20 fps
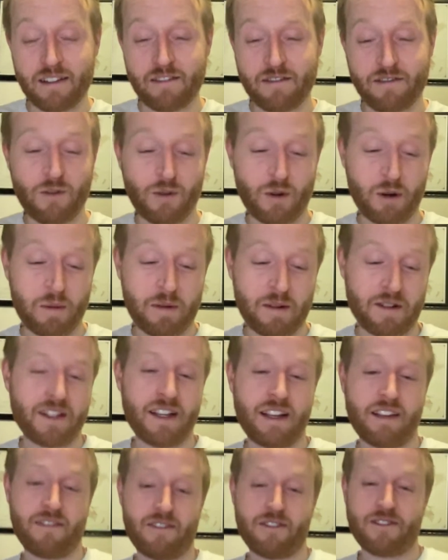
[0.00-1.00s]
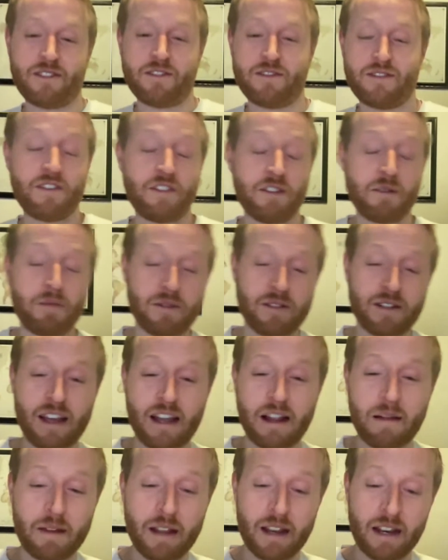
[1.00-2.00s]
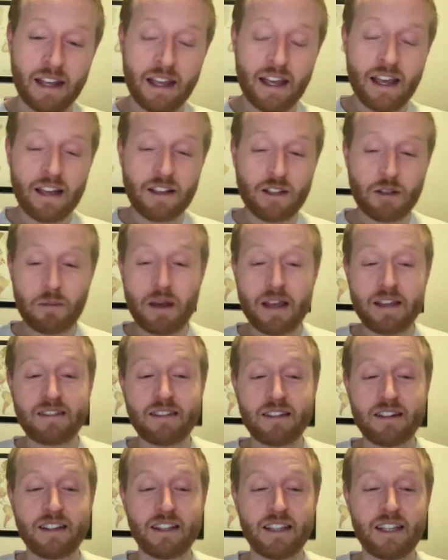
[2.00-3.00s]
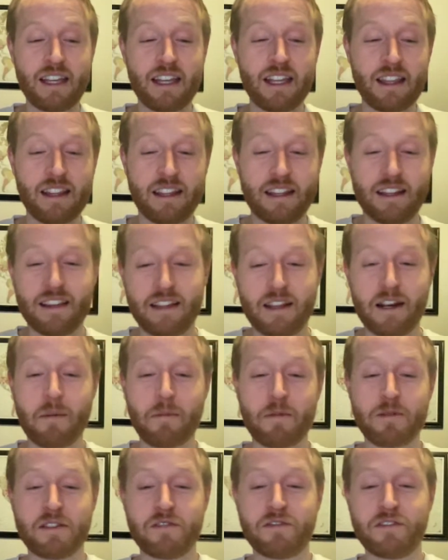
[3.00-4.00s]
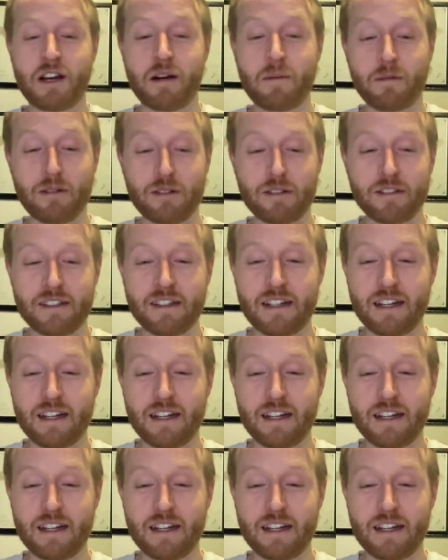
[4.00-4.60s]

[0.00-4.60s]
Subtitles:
40% versus 50%. I mean, so basically the numbers have doubled.